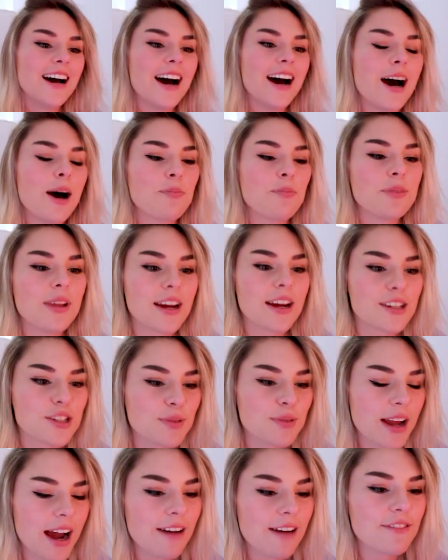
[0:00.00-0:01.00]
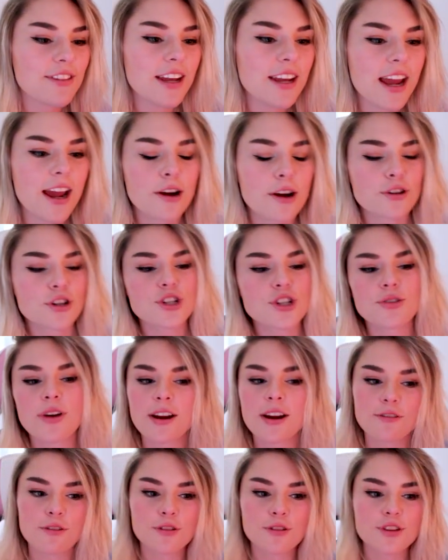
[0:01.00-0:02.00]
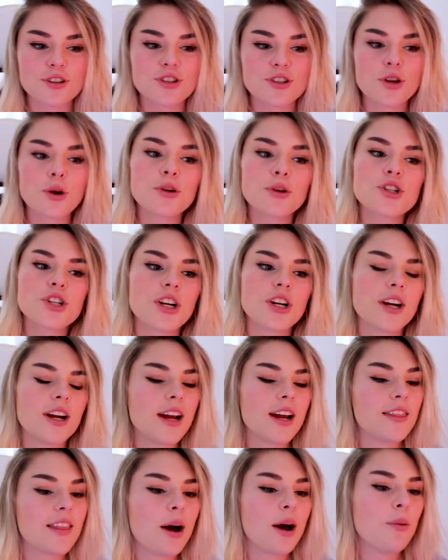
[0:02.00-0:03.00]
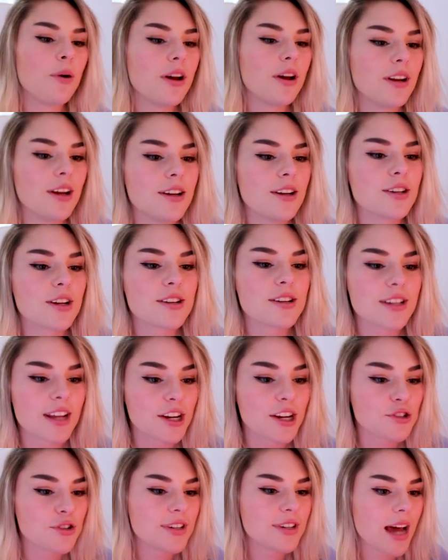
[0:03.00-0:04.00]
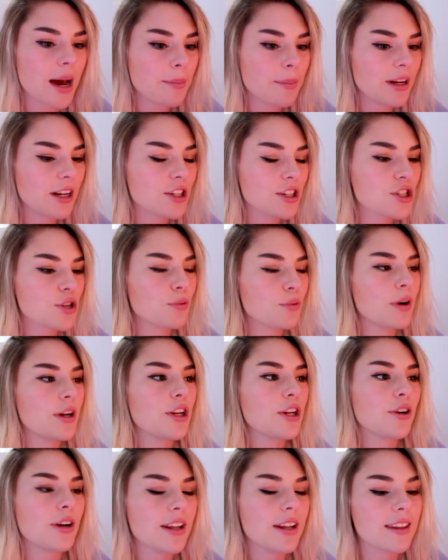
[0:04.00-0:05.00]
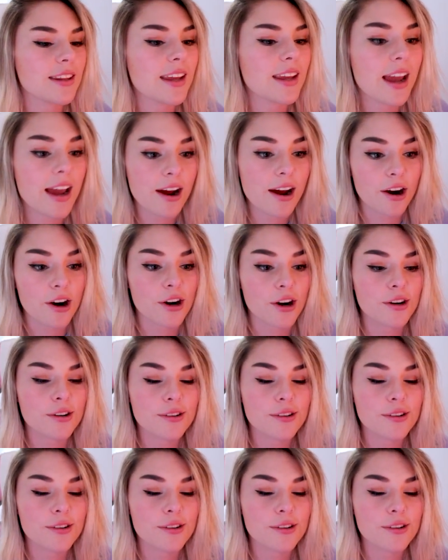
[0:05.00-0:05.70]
Up next, we have the airstrike for the soldier. That one does extra damage when you're in the air